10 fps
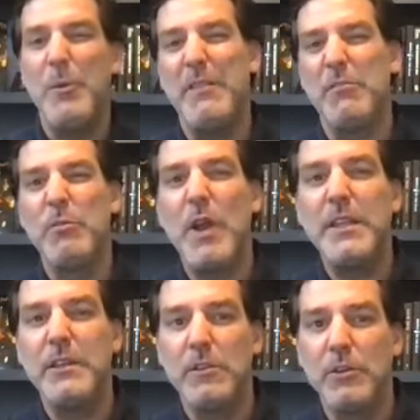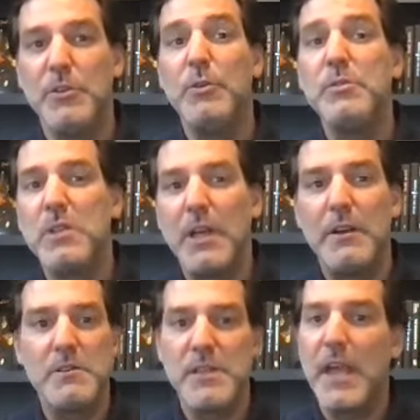We have regular
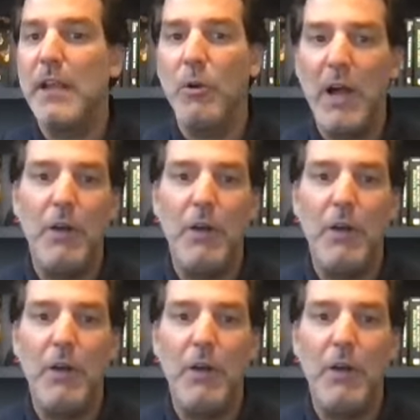newsletters that go